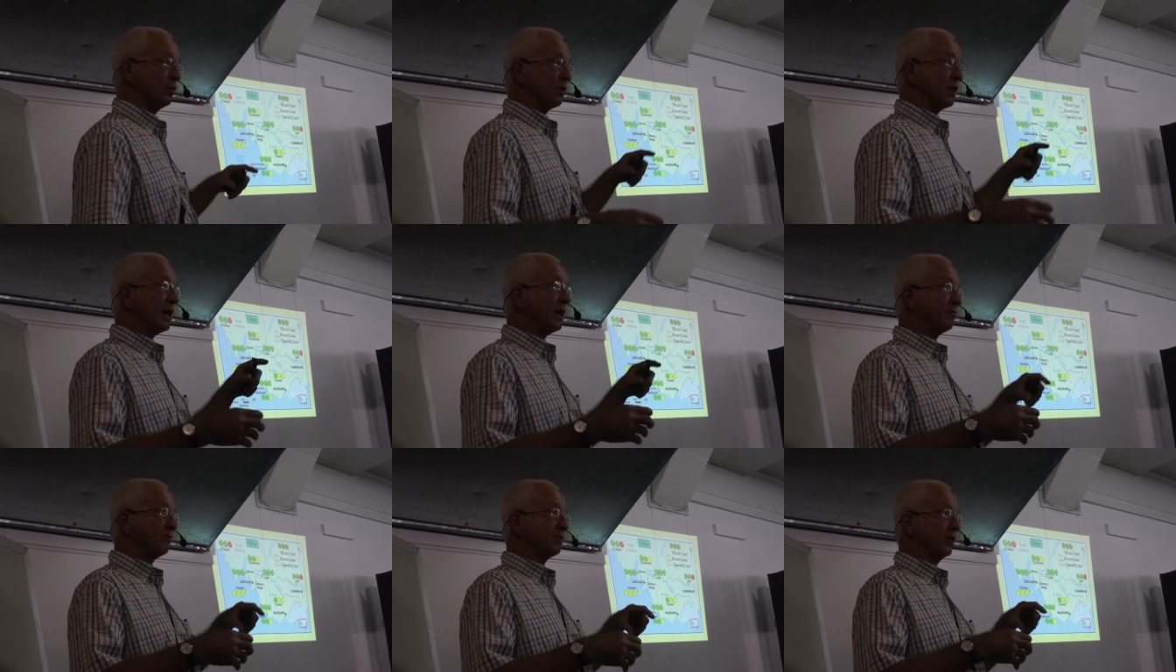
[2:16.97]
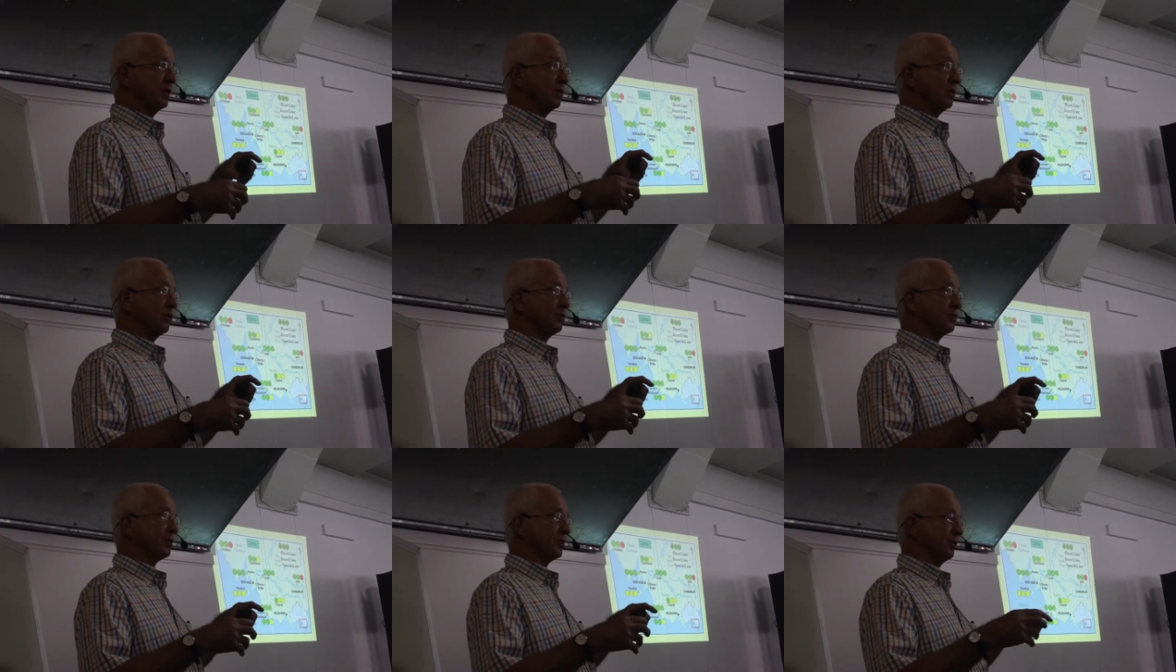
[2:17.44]
grafted
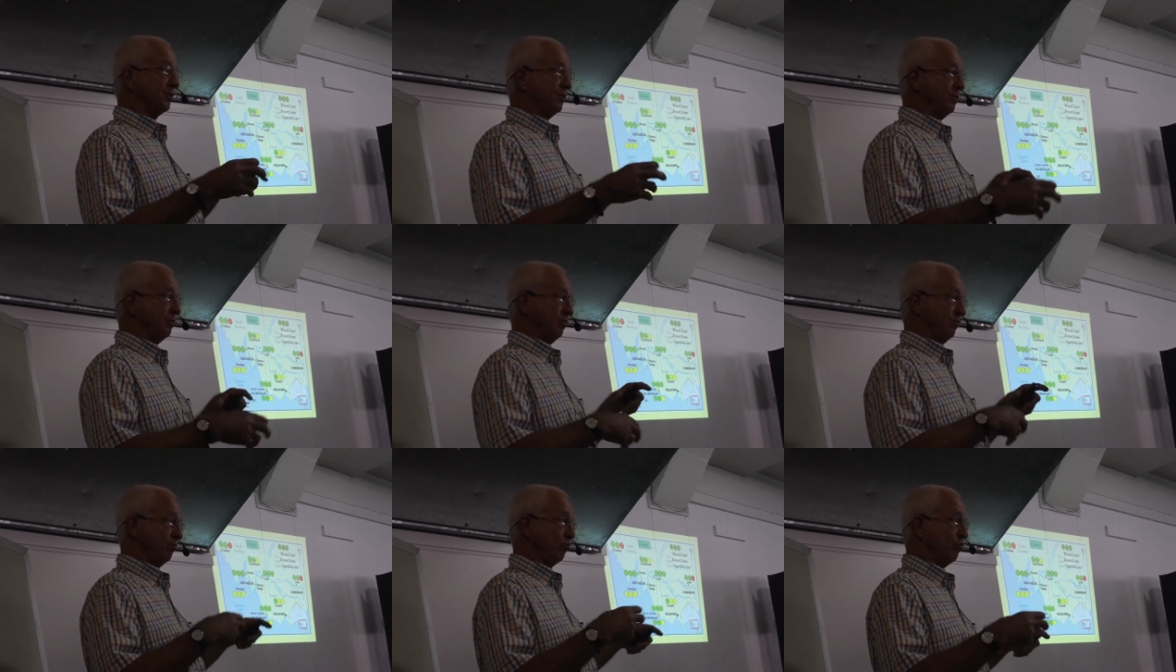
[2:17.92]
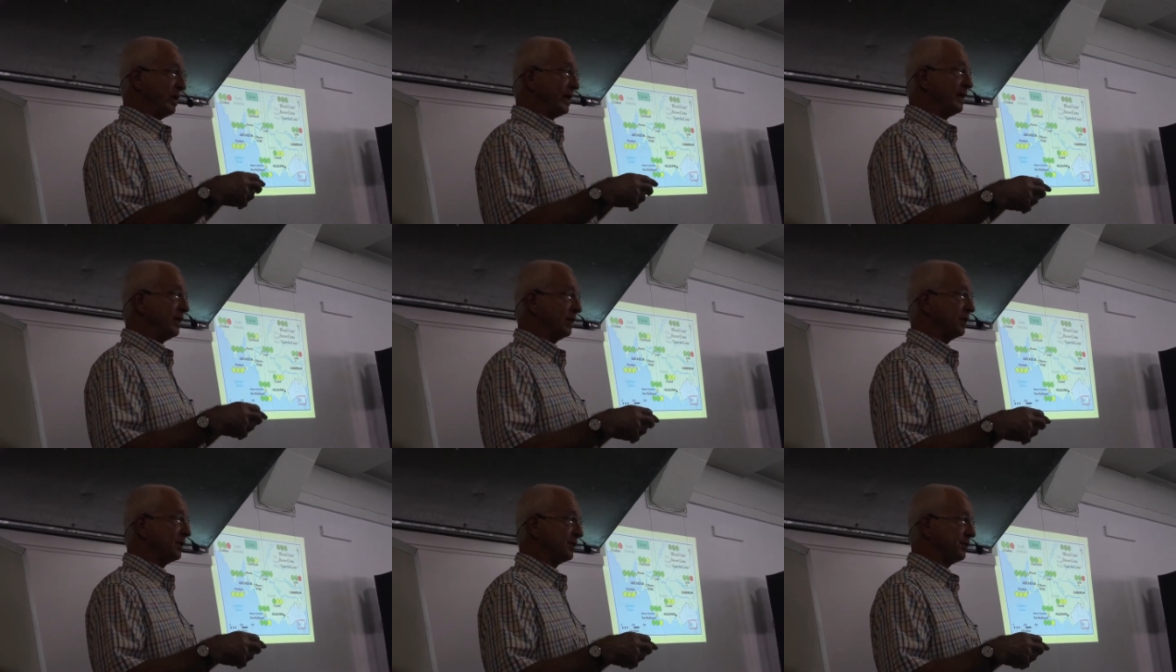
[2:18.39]
onto
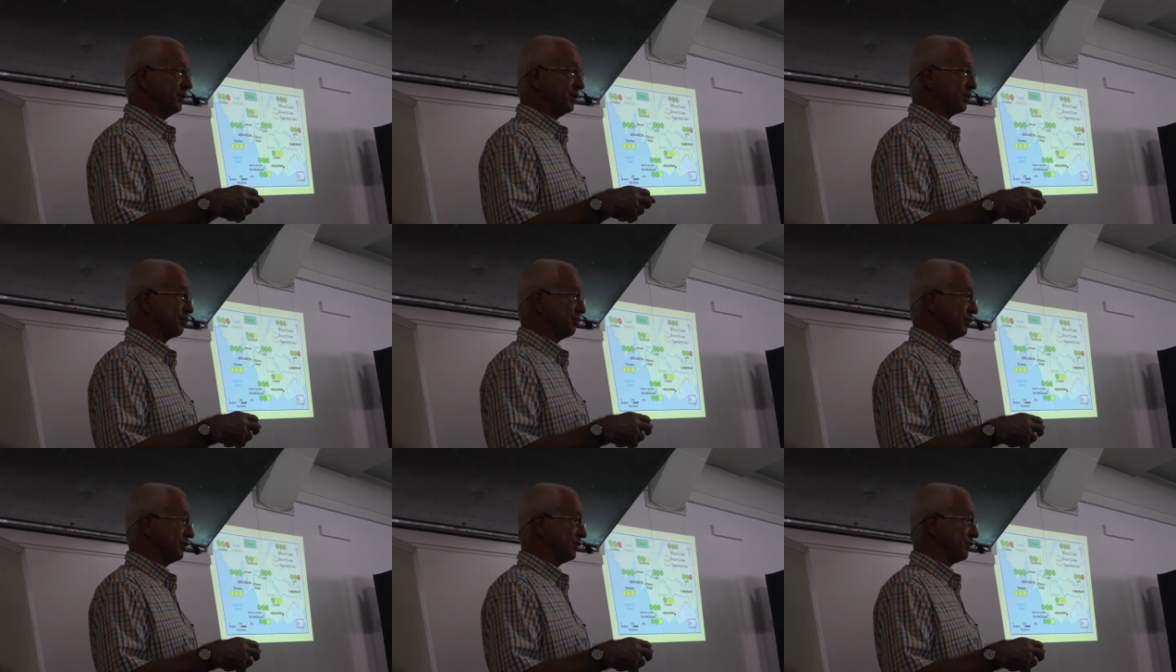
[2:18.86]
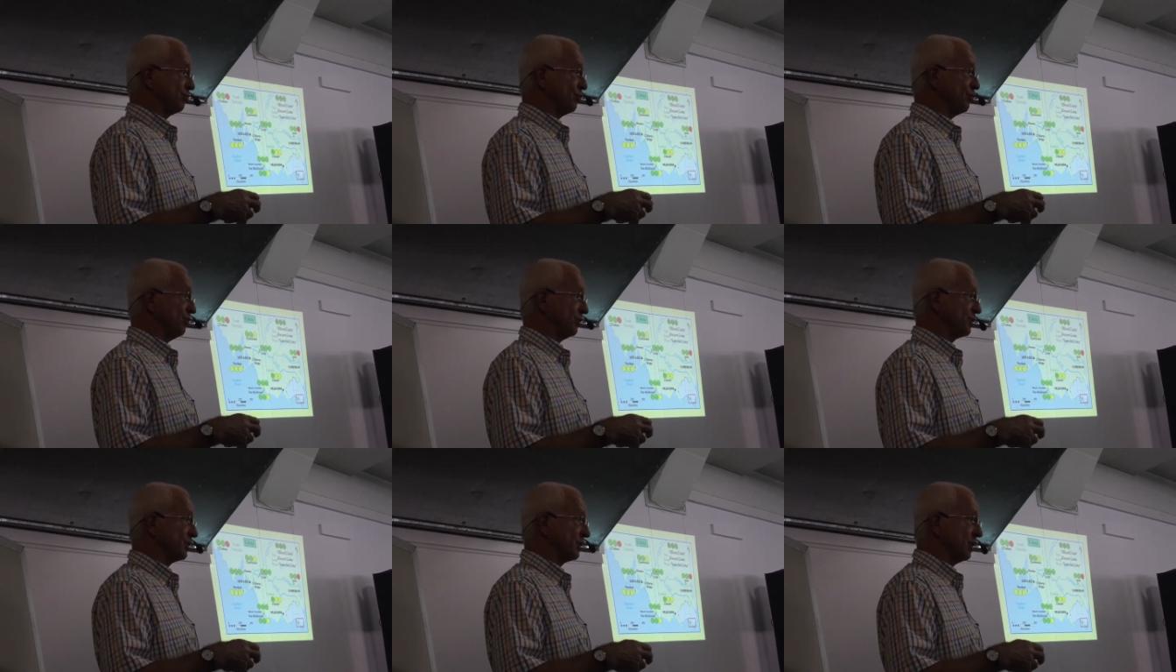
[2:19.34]
regular citrus
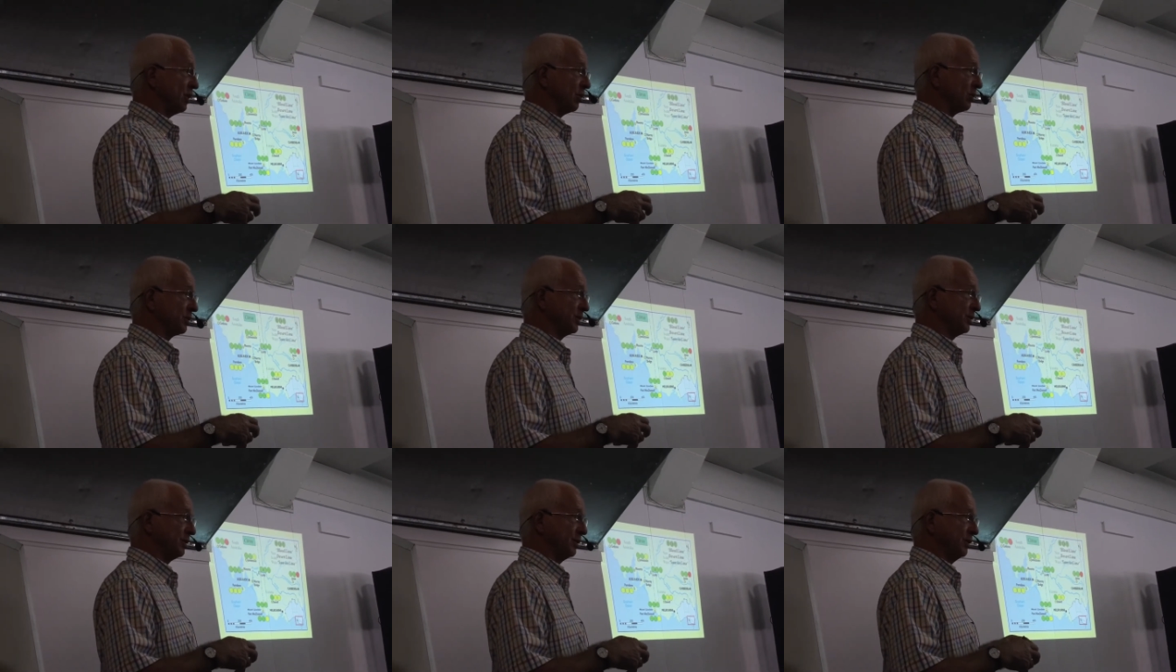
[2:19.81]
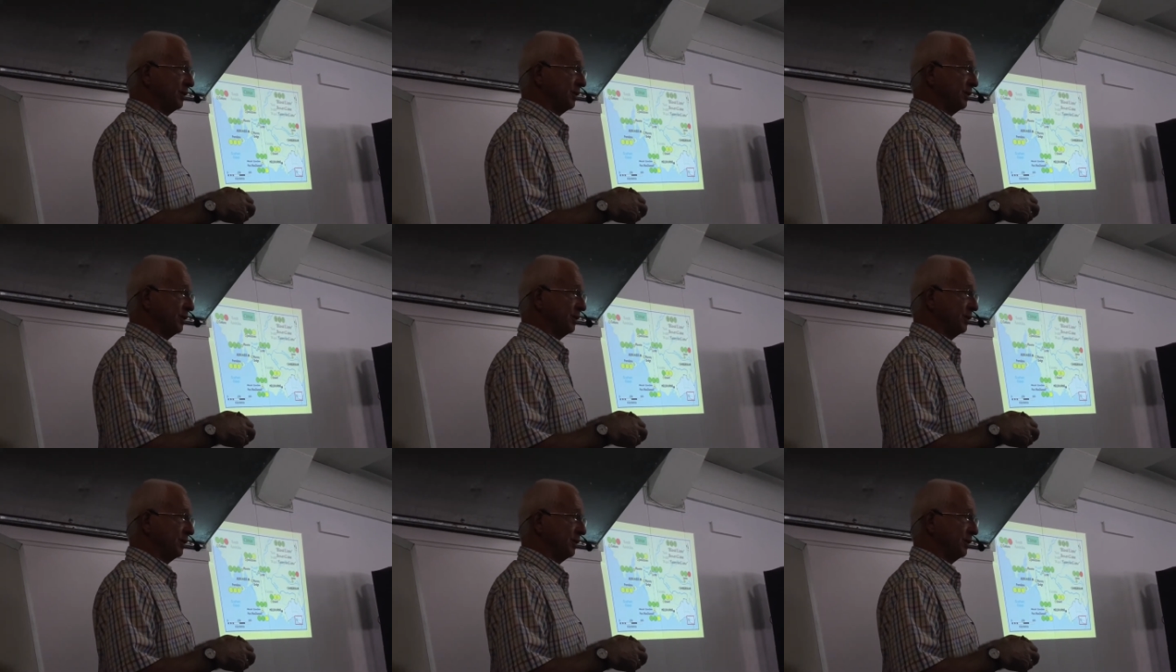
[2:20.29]
rootstocks,